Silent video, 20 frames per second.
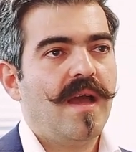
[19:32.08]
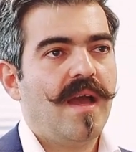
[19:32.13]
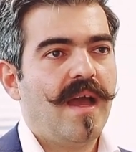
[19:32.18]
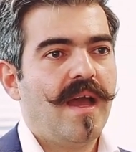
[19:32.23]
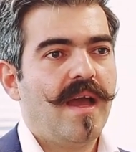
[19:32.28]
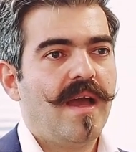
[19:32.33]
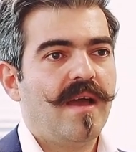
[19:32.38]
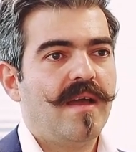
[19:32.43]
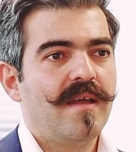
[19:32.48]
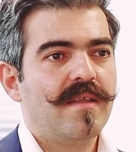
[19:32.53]

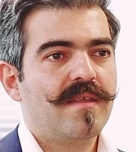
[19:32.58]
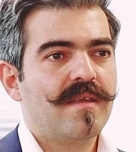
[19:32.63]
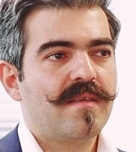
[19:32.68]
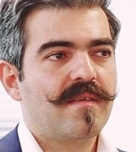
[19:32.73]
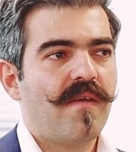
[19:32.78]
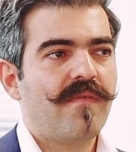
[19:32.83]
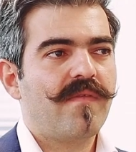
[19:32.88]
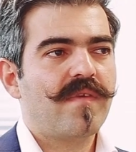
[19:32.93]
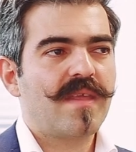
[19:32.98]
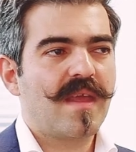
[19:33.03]
And this
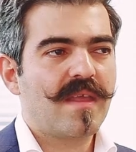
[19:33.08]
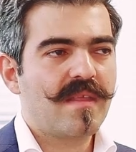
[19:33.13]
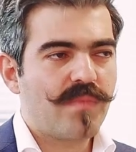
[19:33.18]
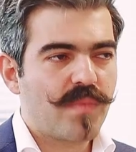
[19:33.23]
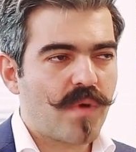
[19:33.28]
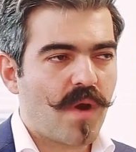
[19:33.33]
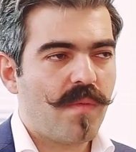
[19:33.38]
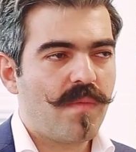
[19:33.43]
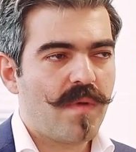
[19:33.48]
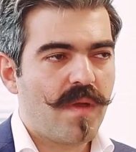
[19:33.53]
office had a
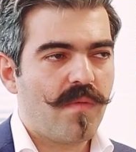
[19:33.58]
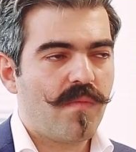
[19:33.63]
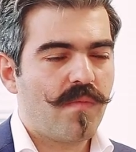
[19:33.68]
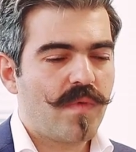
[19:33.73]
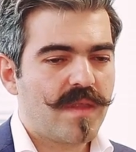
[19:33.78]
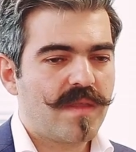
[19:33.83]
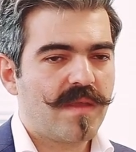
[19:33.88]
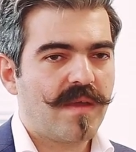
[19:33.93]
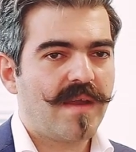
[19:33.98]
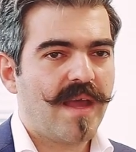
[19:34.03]
problem
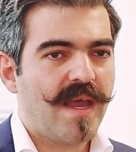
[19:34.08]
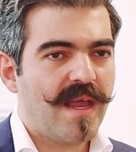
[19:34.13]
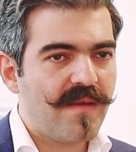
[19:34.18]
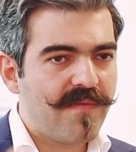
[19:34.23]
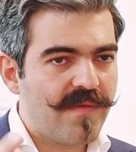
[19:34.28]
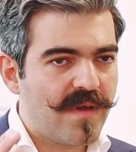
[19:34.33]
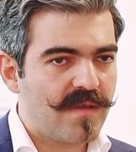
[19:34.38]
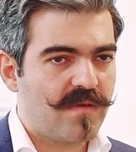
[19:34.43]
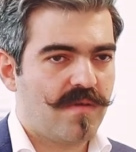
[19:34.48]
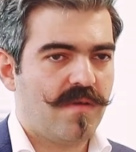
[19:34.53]
with their
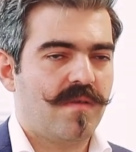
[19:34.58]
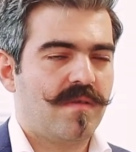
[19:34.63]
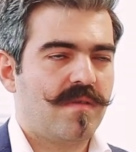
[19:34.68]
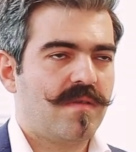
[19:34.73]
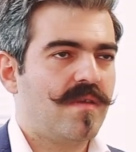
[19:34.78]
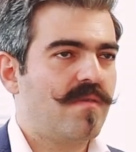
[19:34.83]
elevators.